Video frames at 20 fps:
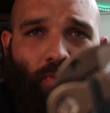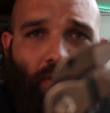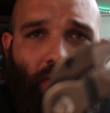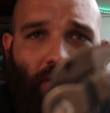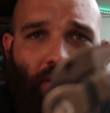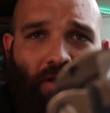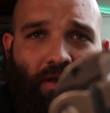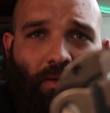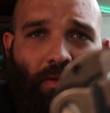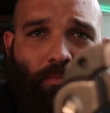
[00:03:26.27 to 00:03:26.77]

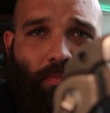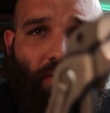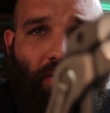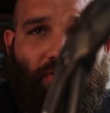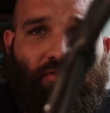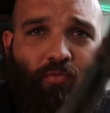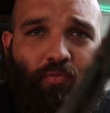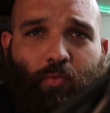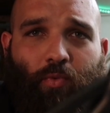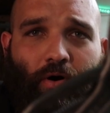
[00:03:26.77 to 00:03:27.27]

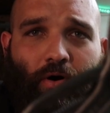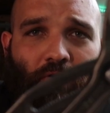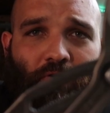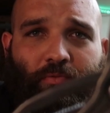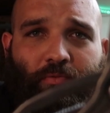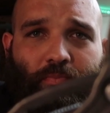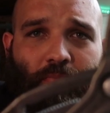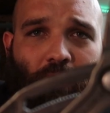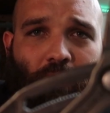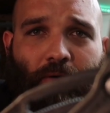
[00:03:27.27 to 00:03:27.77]
Knipex
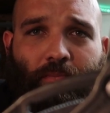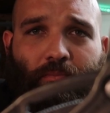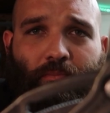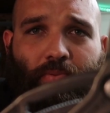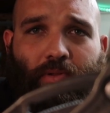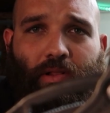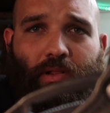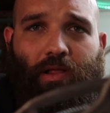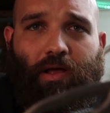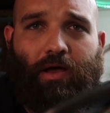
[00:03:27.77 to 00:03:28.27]
water pump
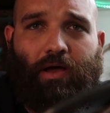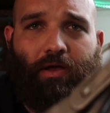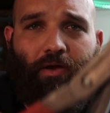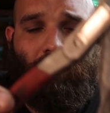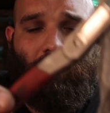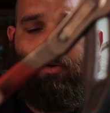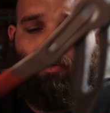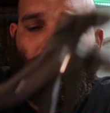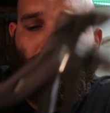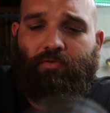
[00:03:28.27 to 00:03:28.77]

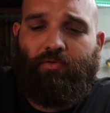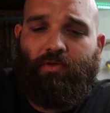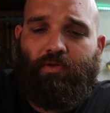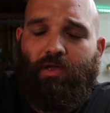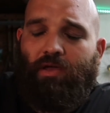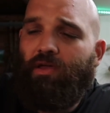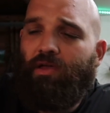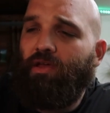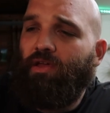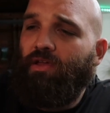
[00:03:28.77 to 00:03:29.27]
pliers.
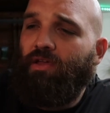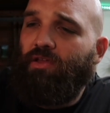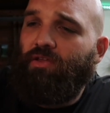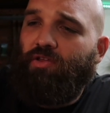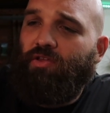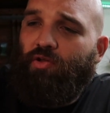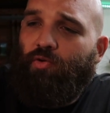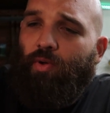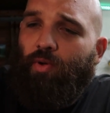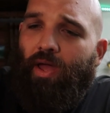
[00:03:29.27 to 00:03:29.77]

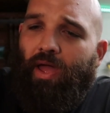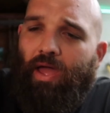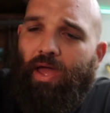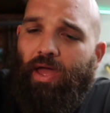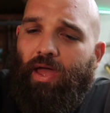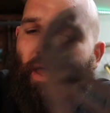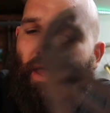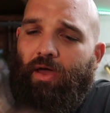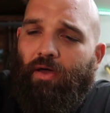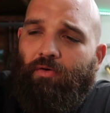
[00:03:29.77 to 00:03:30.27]
You
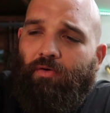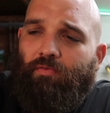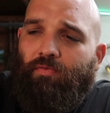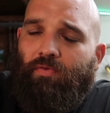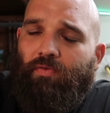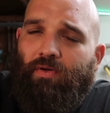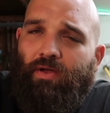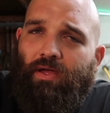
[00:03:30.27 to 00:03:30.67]
have